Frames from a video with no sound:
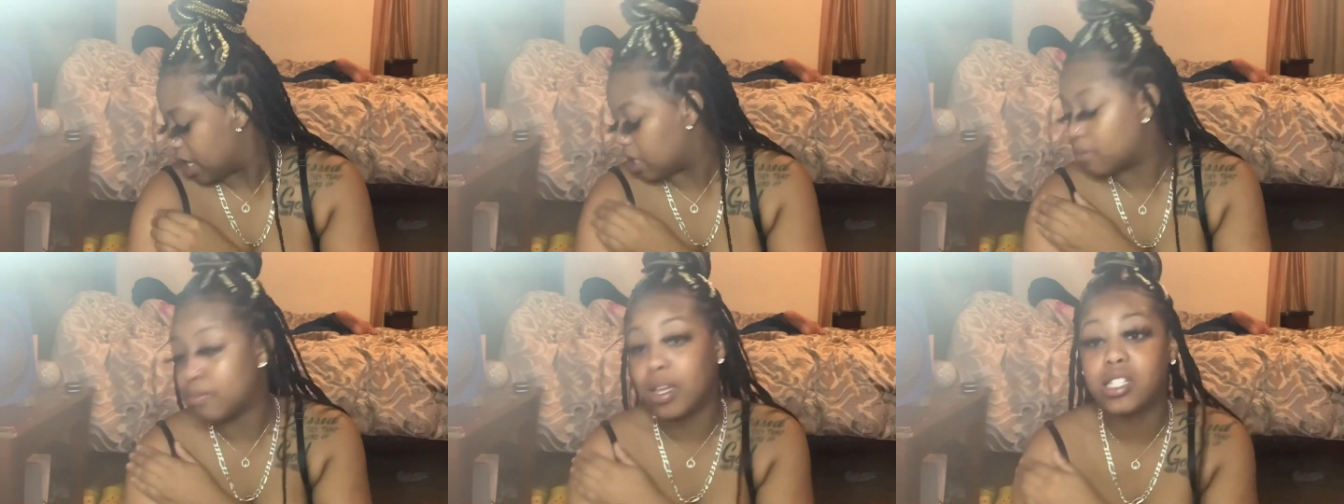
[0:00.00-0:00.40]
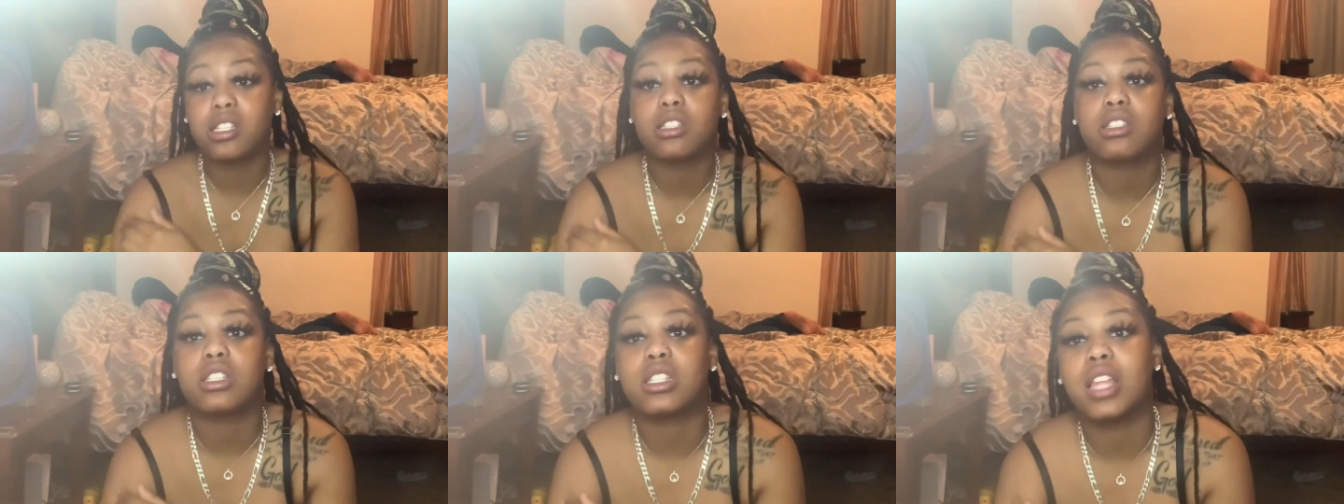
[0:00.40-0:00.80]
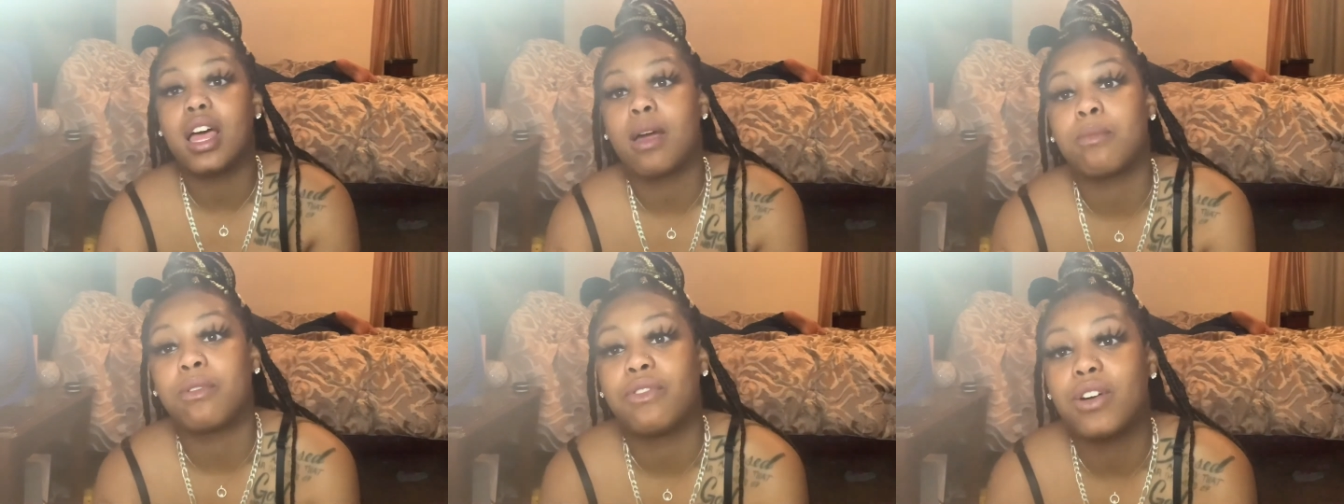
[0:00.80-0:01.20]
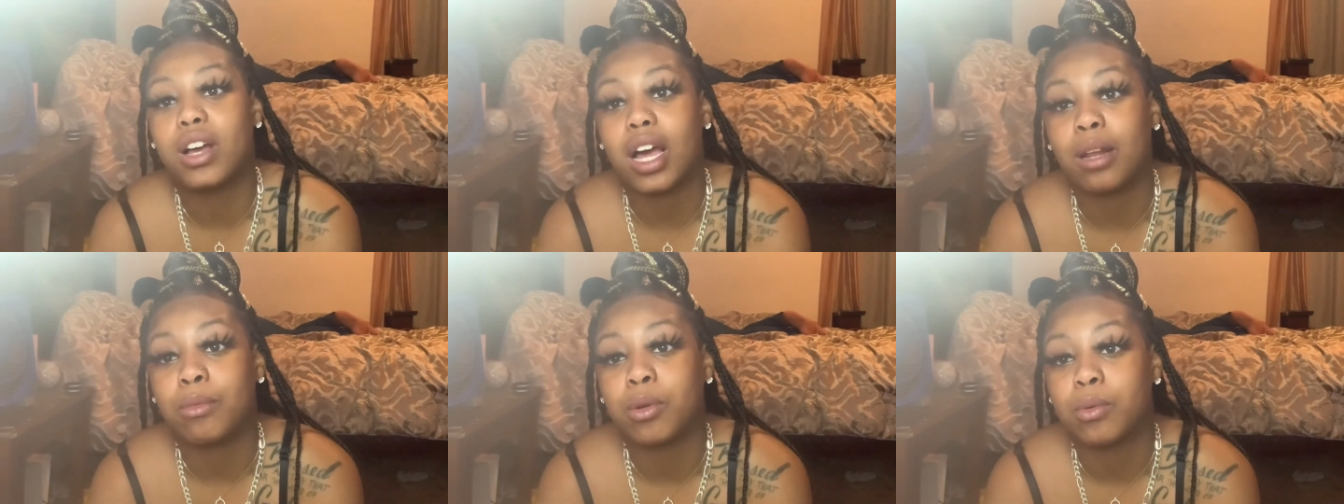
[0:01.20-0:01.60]
My sister stabbed the fuck out of
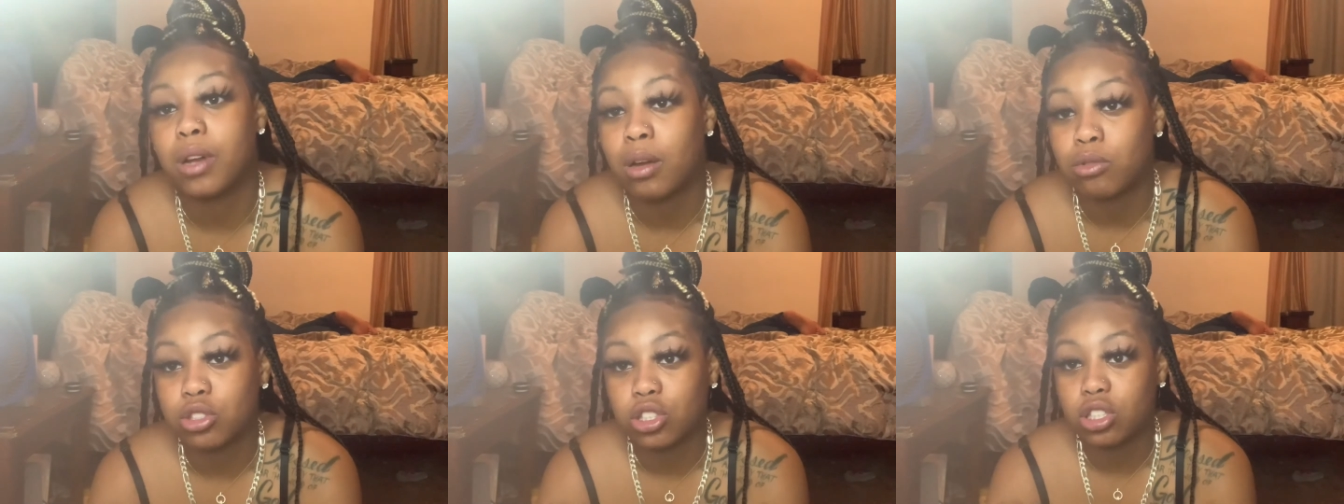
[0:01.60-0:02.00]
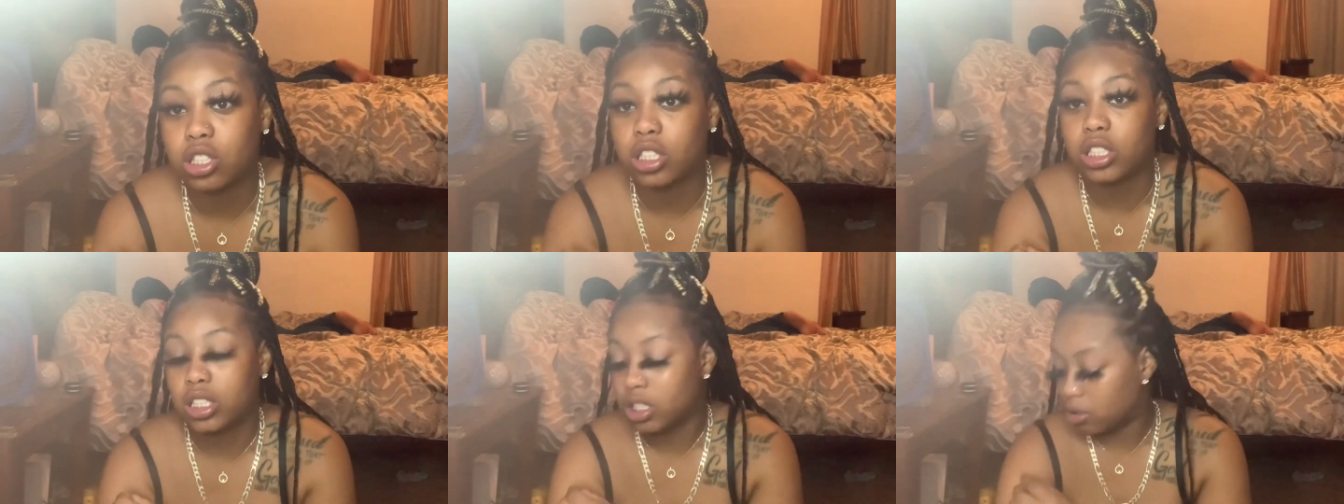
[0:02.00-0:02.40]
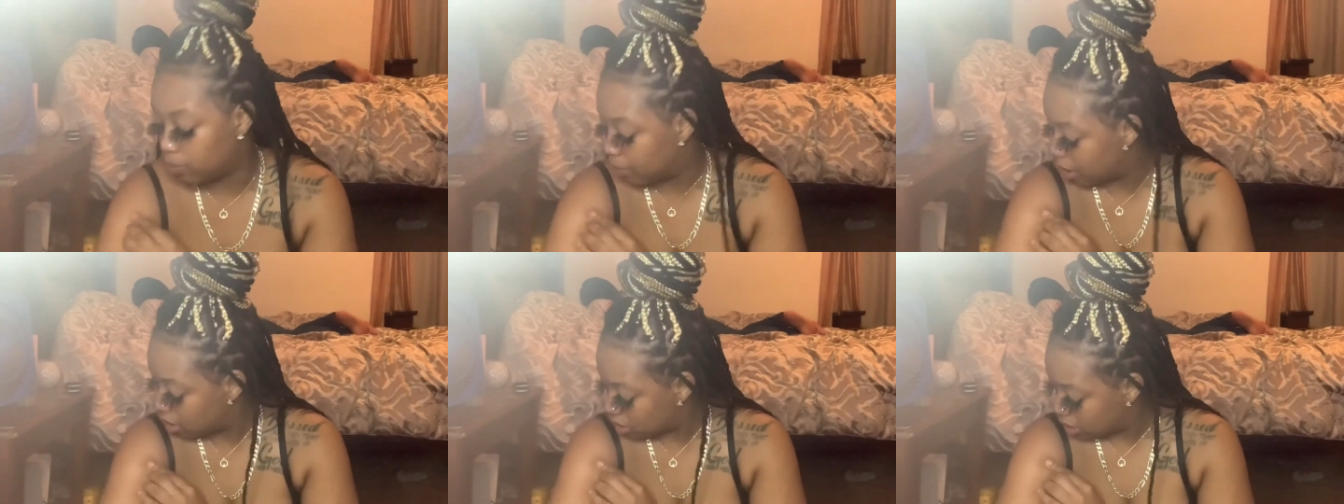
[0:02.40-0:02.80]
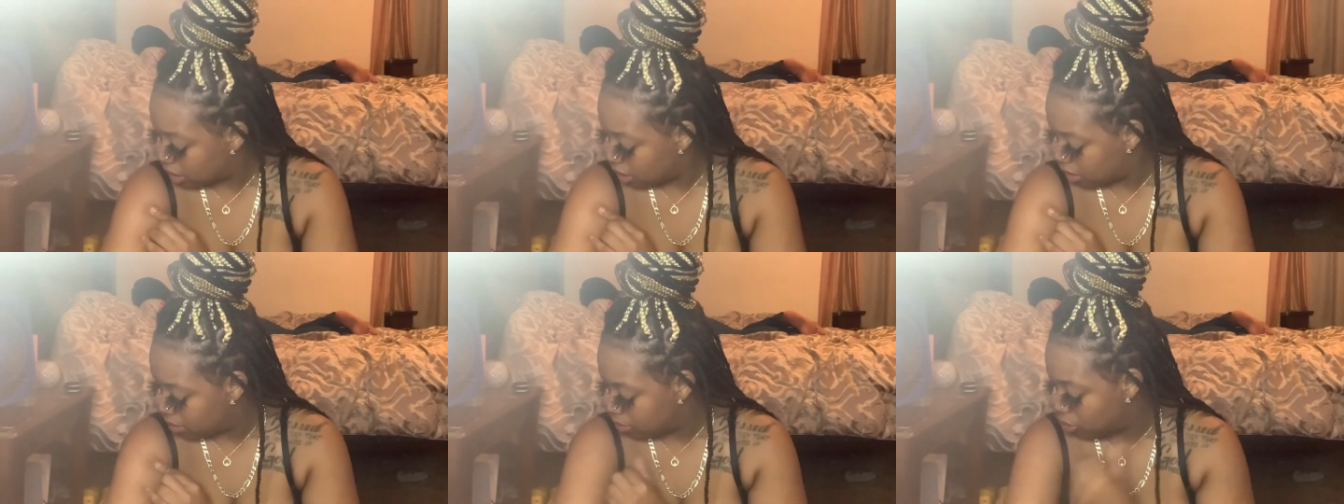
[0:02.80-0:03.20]
me when I was younger, and it's barely there
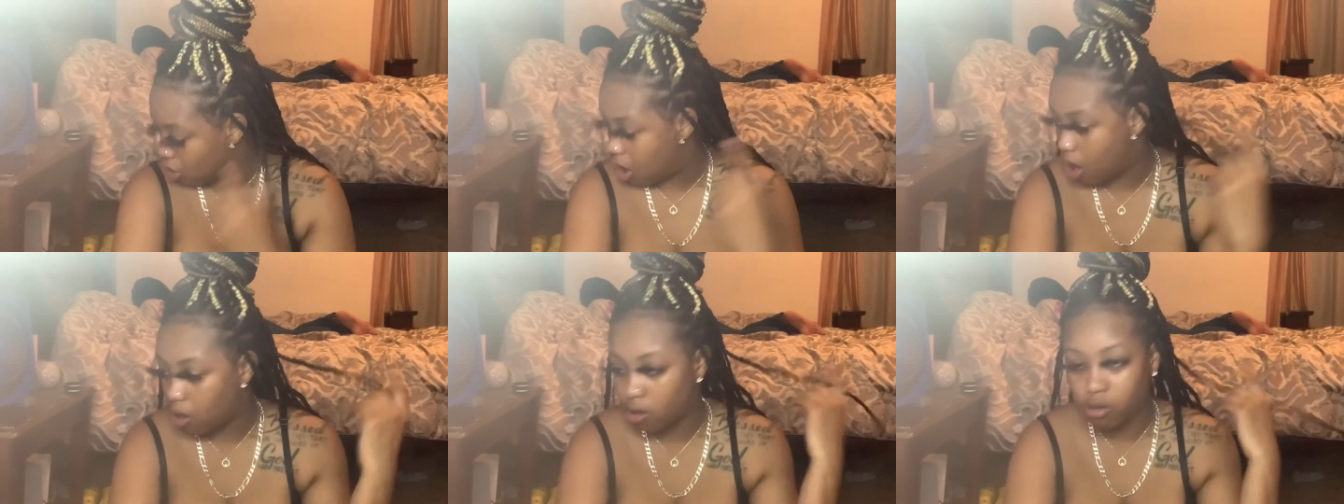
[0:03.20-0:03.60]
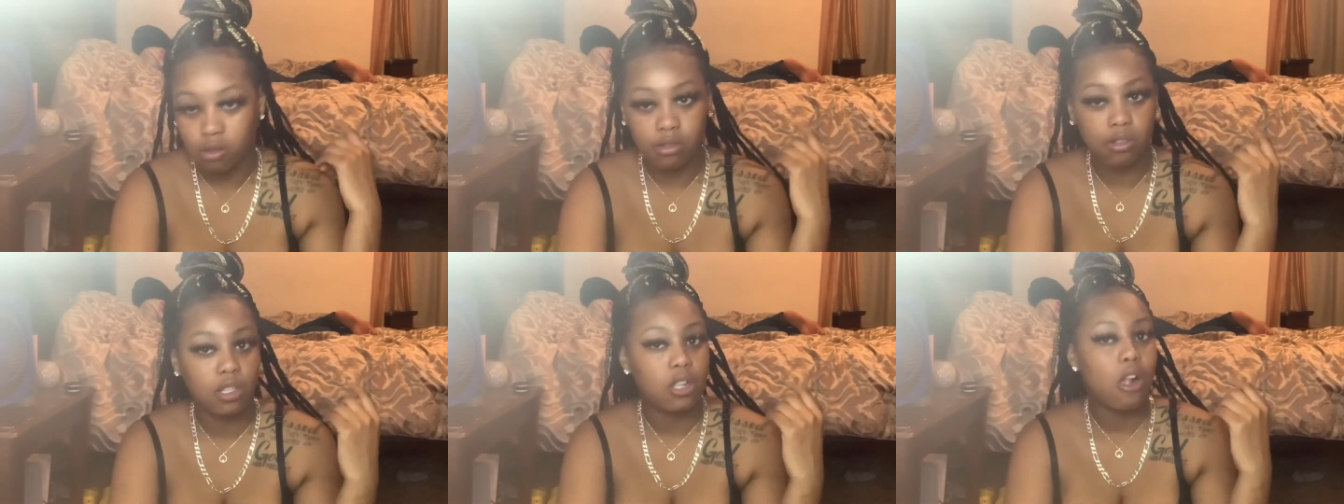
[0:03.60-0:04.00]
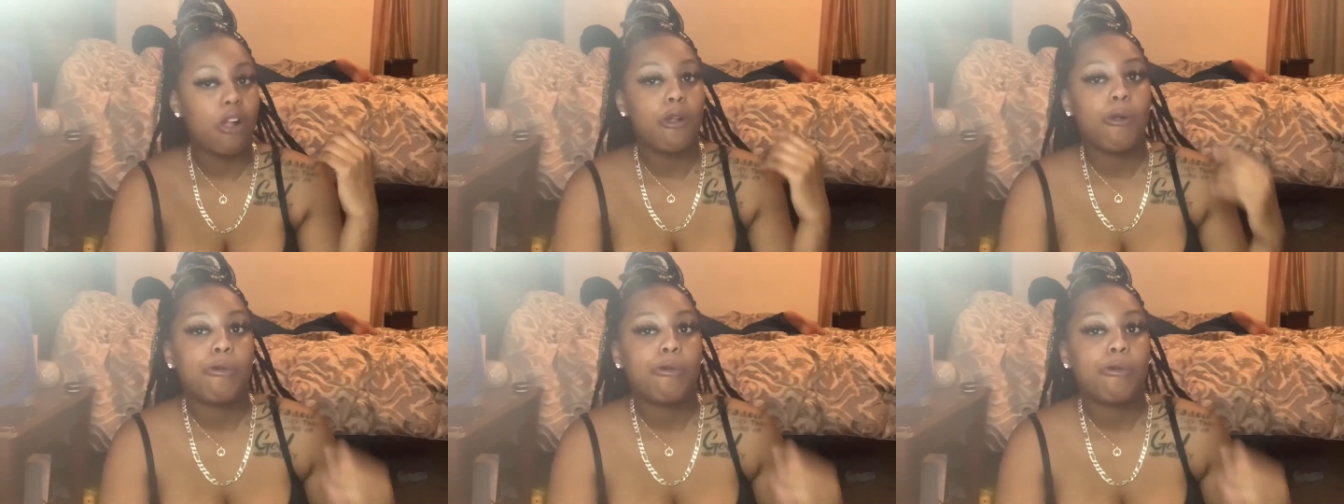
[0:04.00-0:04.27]
anymore. What?